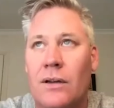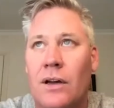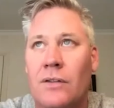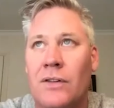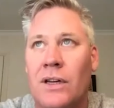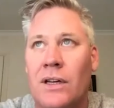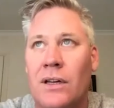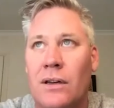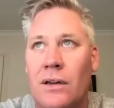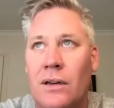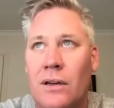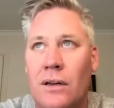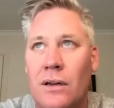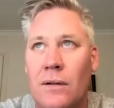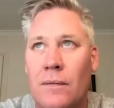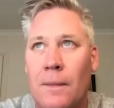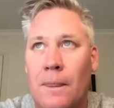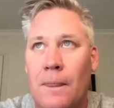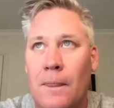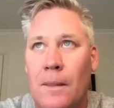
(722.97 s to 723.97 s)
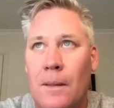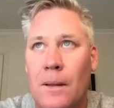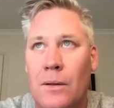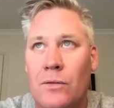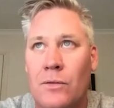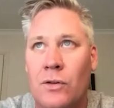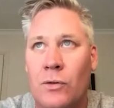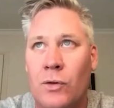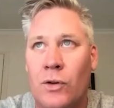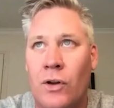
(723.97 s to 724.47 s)
I think.
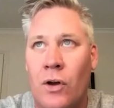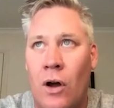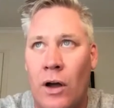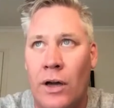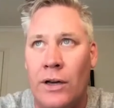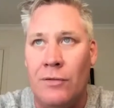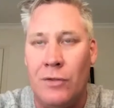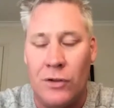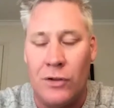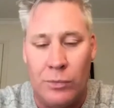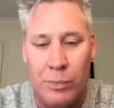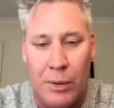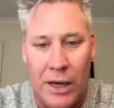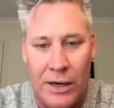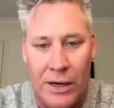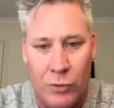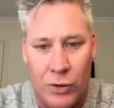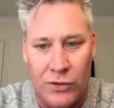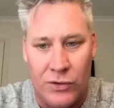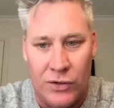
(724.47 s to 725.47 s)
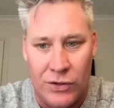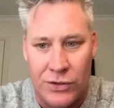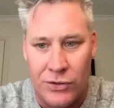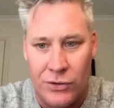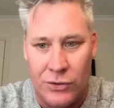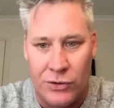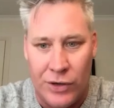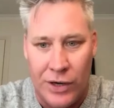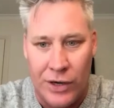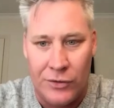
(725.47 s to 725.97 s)
to kind of explain what
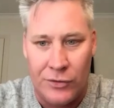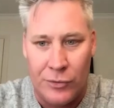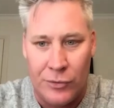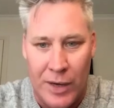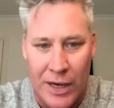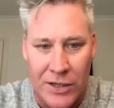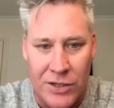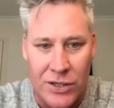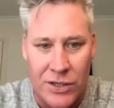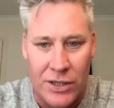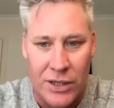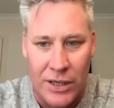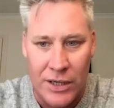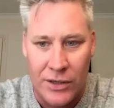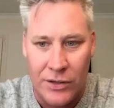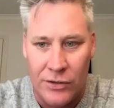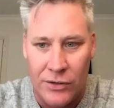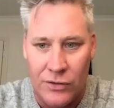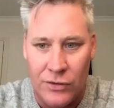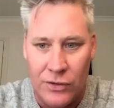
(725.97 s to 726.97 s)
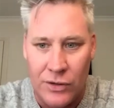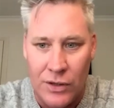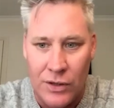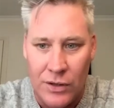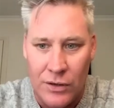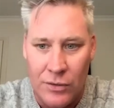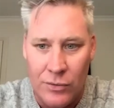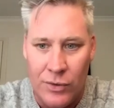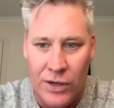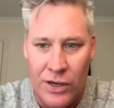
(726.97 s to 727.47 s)
digital transformation is,
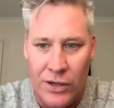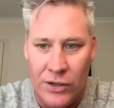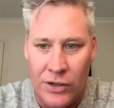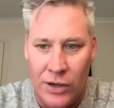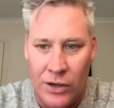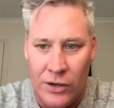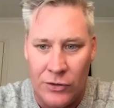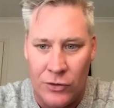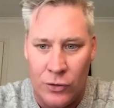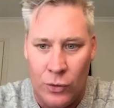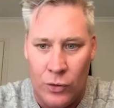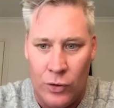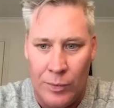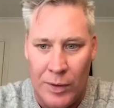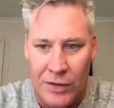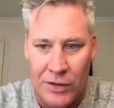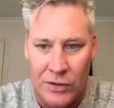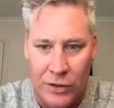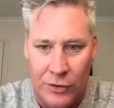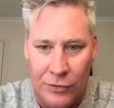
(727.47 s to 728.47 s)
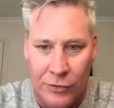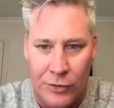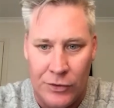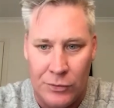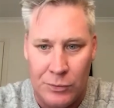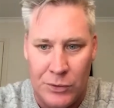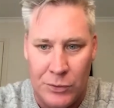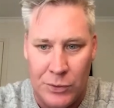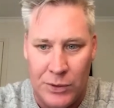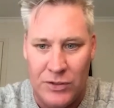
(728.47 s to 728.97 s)
we need to kind of talk about the difference
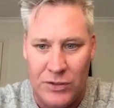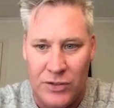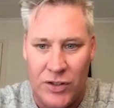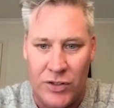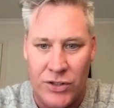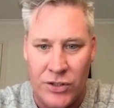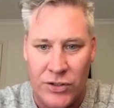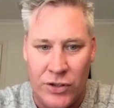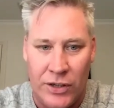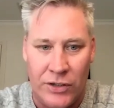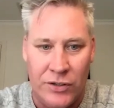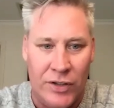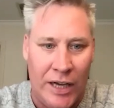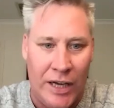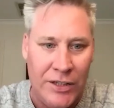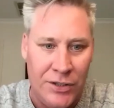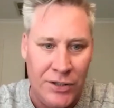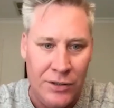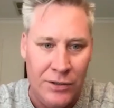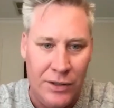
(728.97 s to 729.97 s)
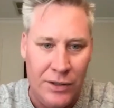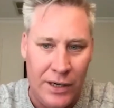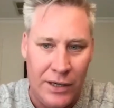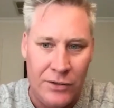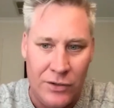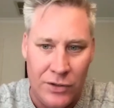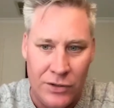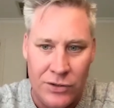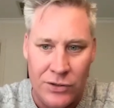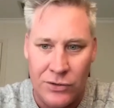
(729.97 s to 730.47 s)
between digitization
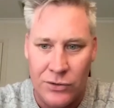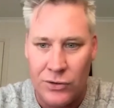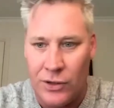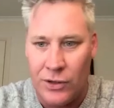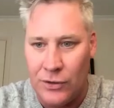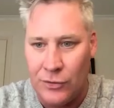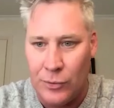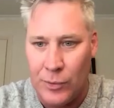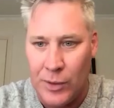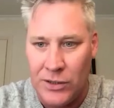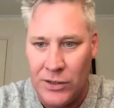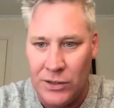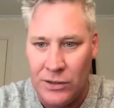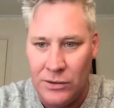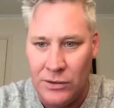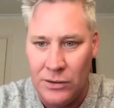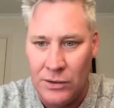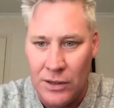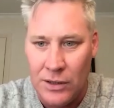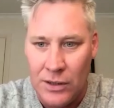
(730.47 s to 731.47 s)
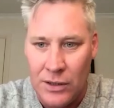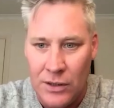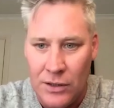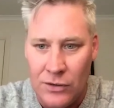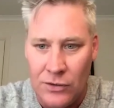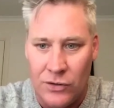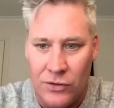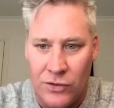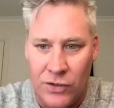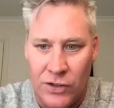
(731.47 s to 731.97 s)
and digital transformation.
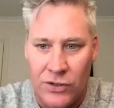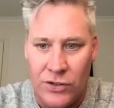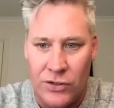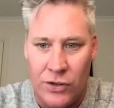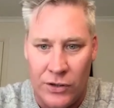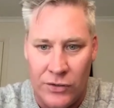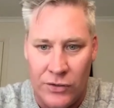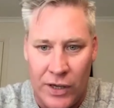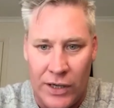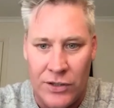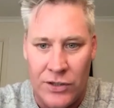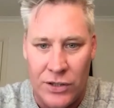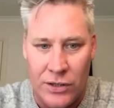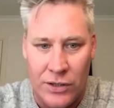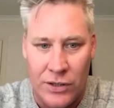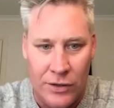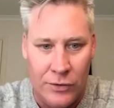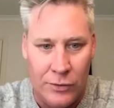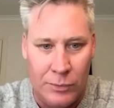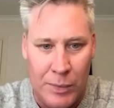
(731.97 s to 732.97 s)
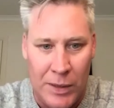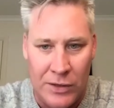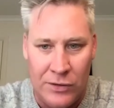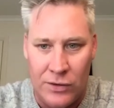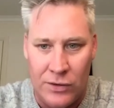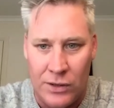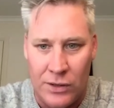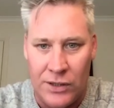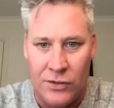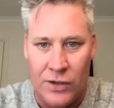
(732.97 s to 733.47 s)
So digitization is
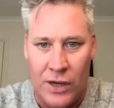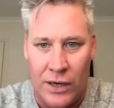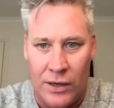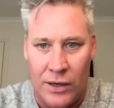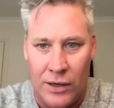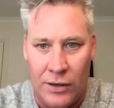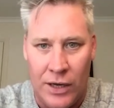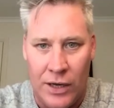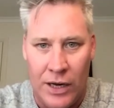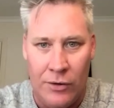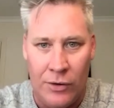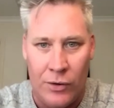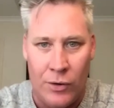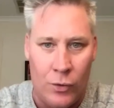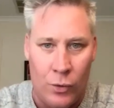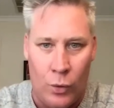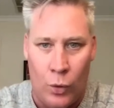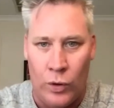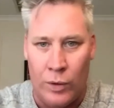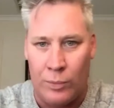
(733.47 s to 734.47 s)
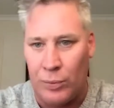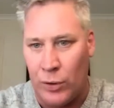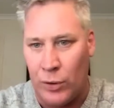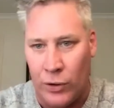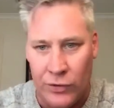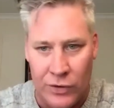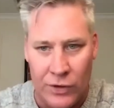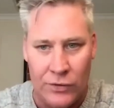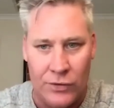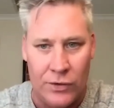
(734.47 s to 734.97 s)
basically taking, here are all the
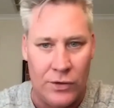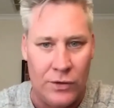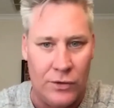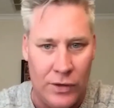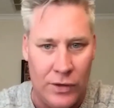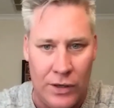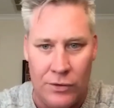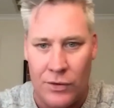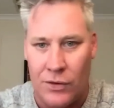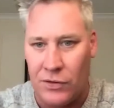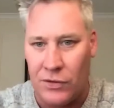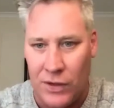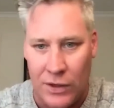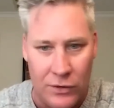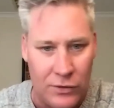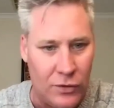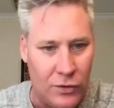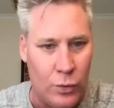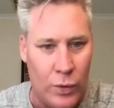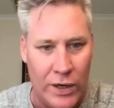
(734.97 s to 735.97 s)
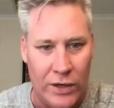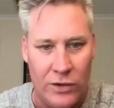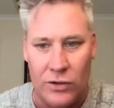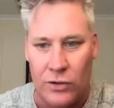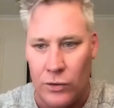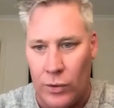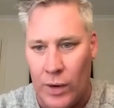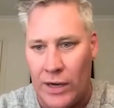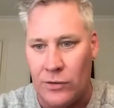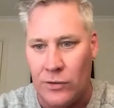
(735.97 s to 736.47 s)
processes, here are the things that we
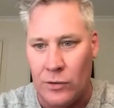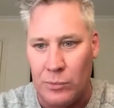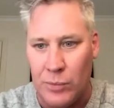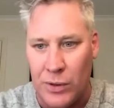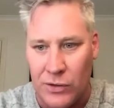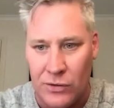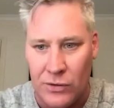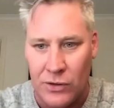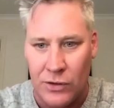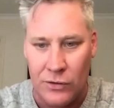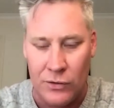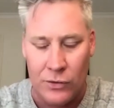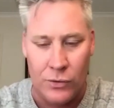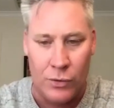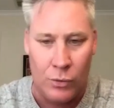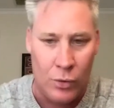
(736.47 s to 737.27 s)
do as a business and